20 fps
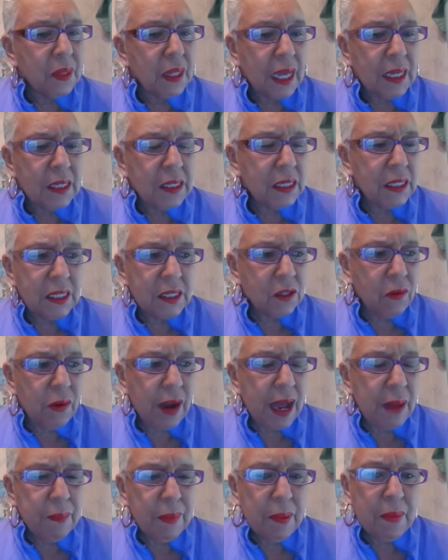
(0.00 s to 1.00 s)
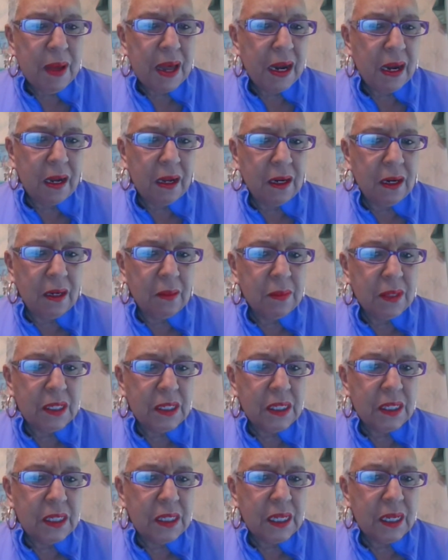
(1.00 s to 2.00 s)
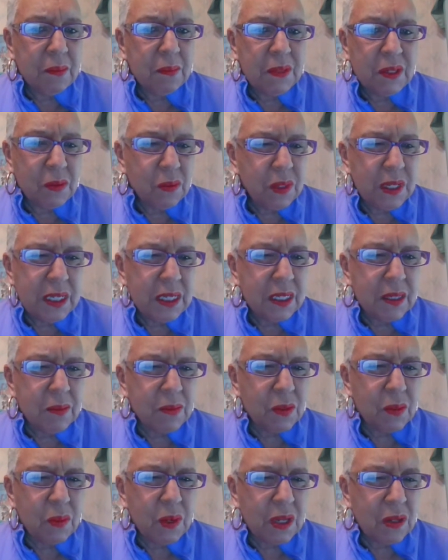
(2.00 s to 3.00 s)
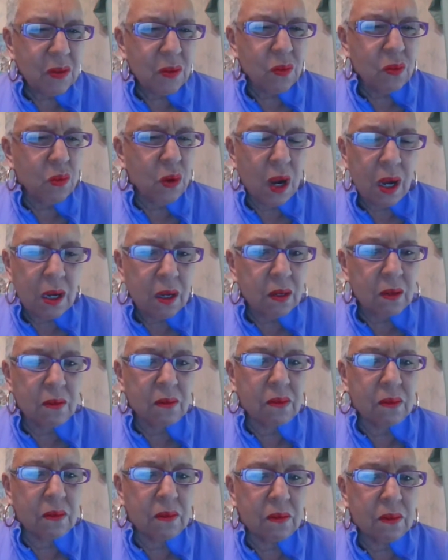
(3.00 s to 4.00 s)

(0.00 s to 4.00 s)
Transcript: And she just grabbed me by the arm and she said, Miss Williams, what's wrong?